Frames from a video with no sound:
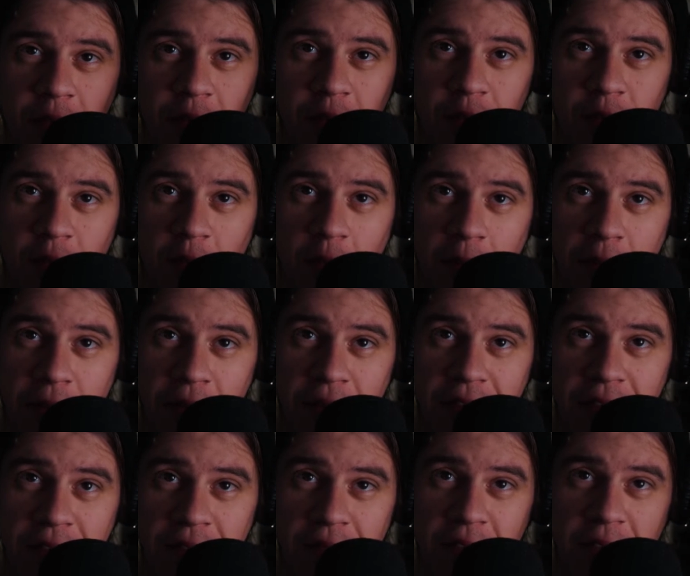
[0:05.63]
strawberry
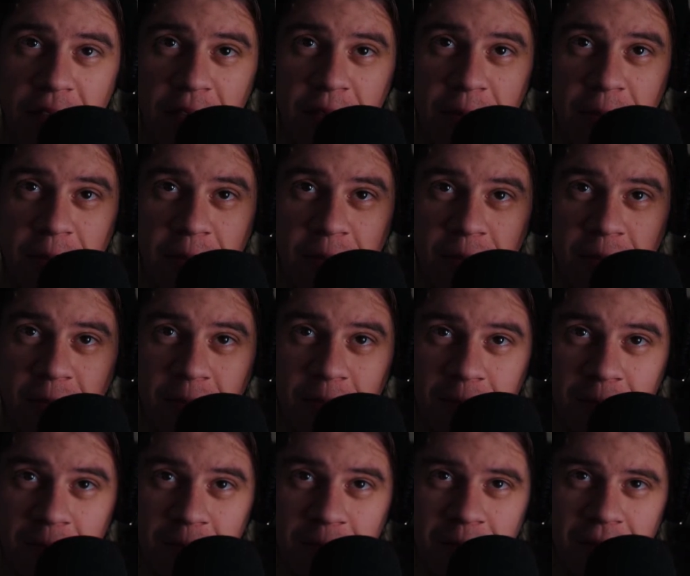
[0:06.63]
Zevia.
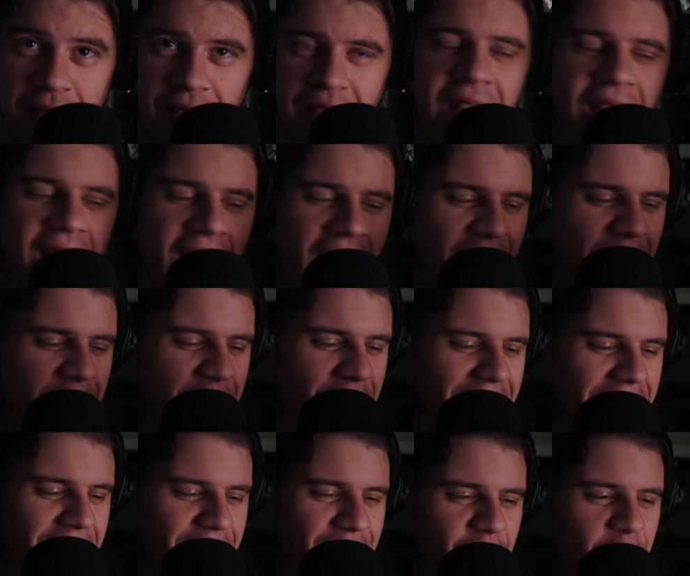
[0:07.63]
How
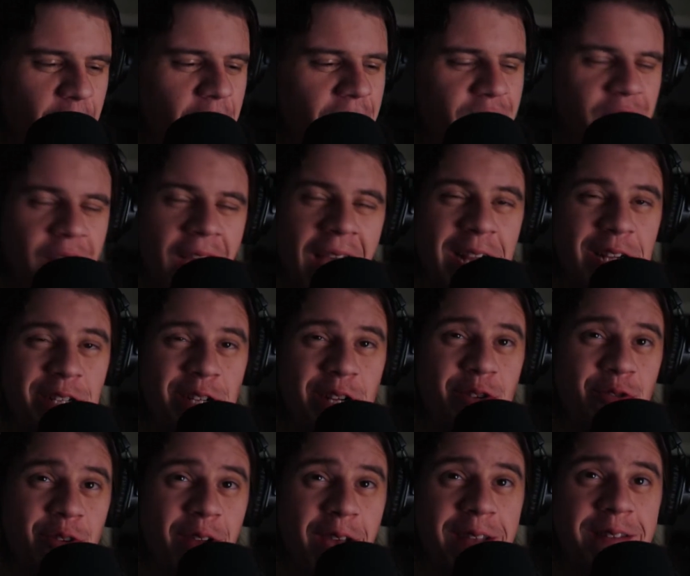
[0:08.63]
many of you have actually
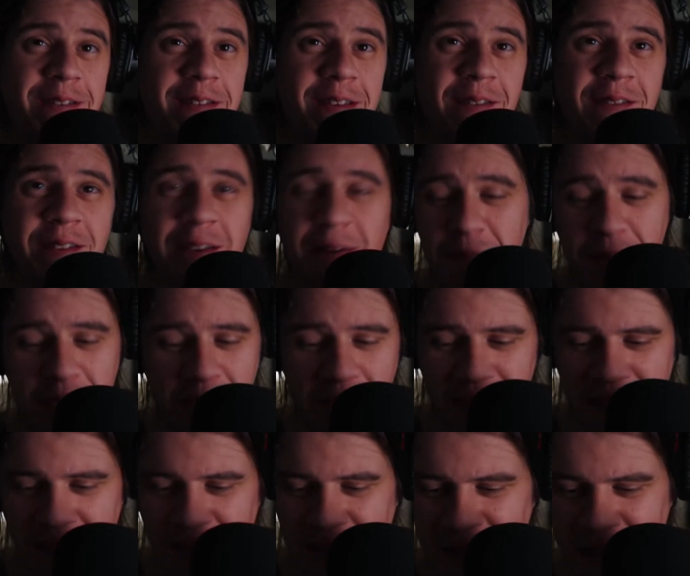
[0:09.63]
tried Zevia?
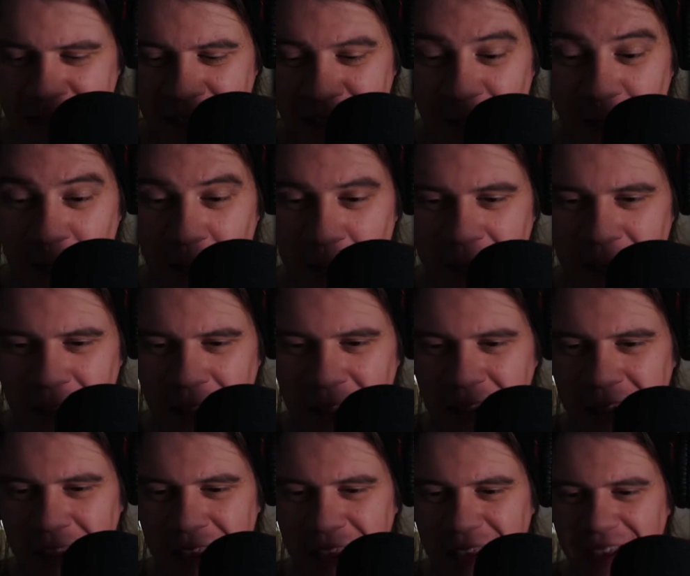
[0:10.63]
Because I talk about it.
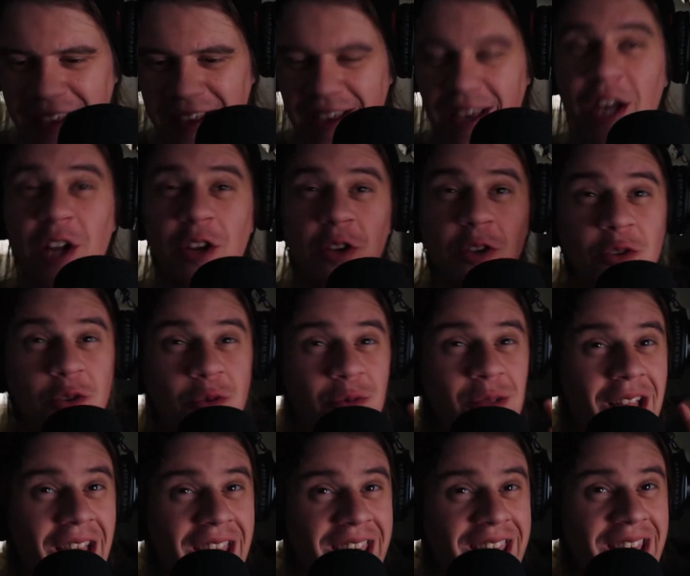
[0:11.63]
Do you
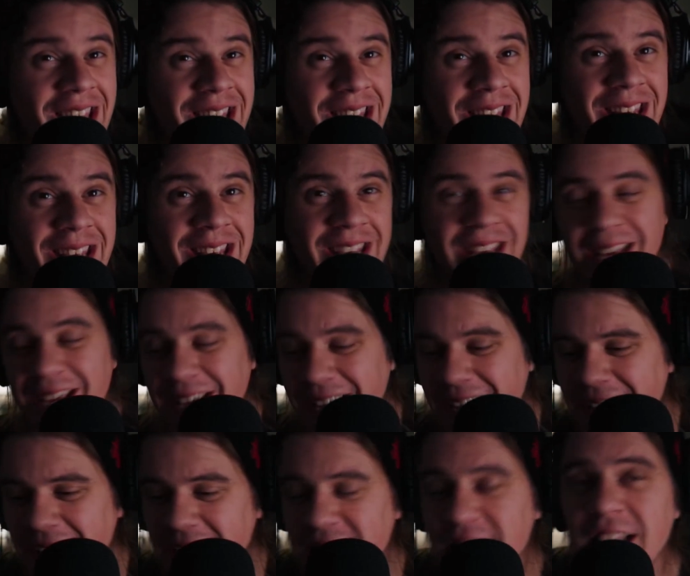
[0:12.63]
like it?
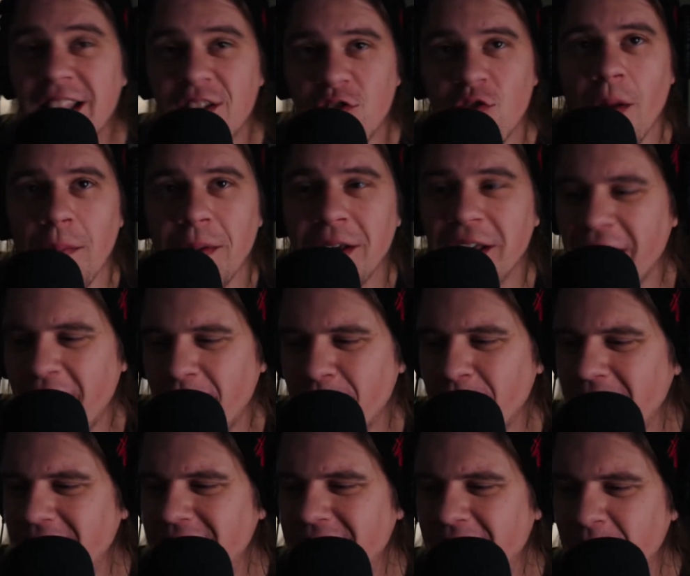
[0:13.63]
Drop a
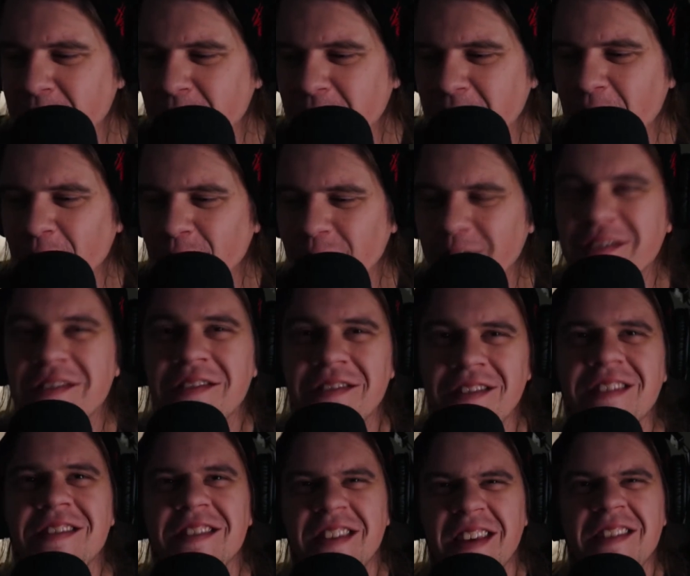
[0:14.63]
comment down below.
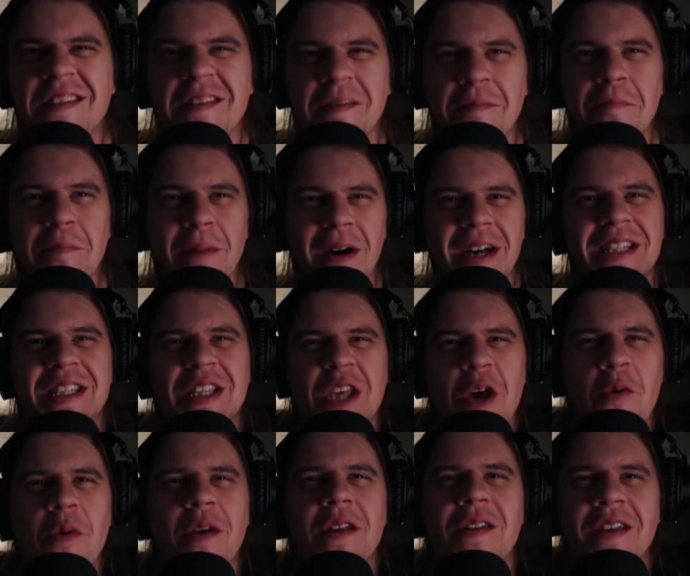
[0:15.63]
Let's get some buzz
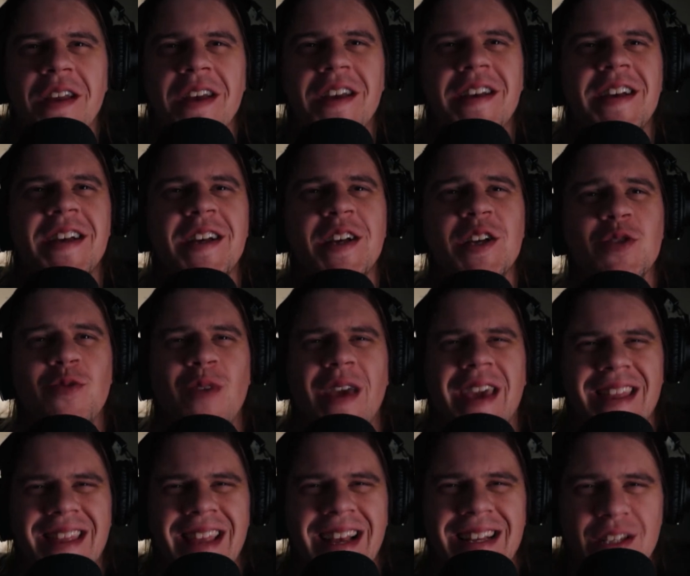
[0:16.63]
going so I
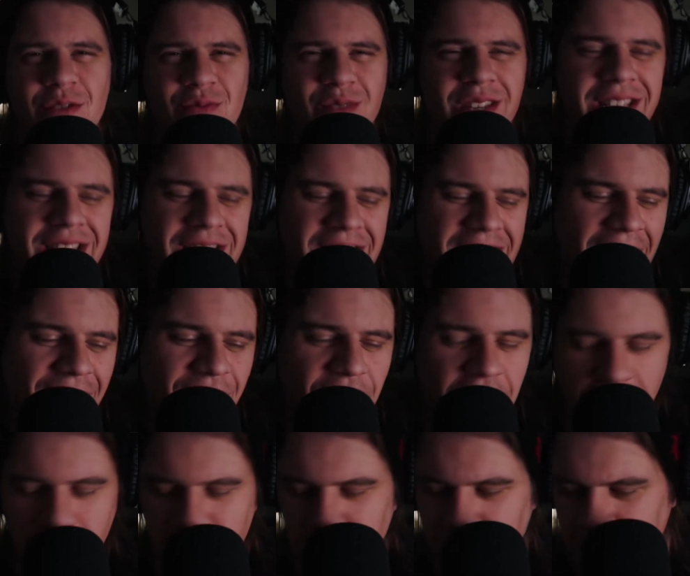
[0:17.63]
get that sweet
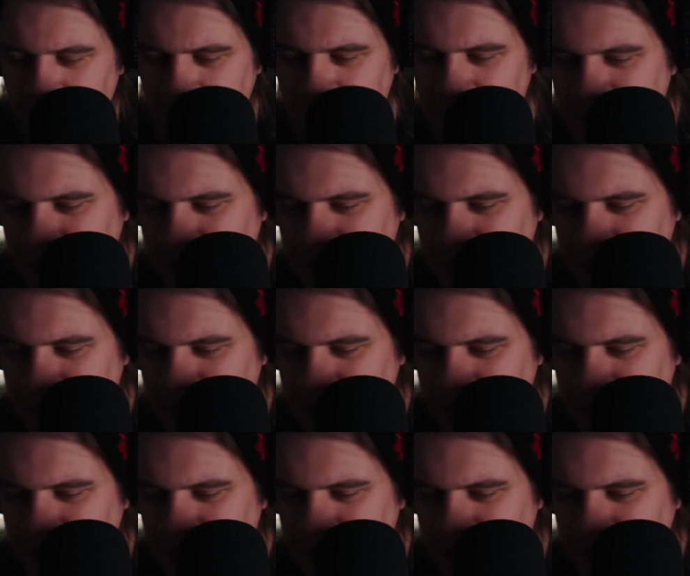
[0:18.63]
Zevia money.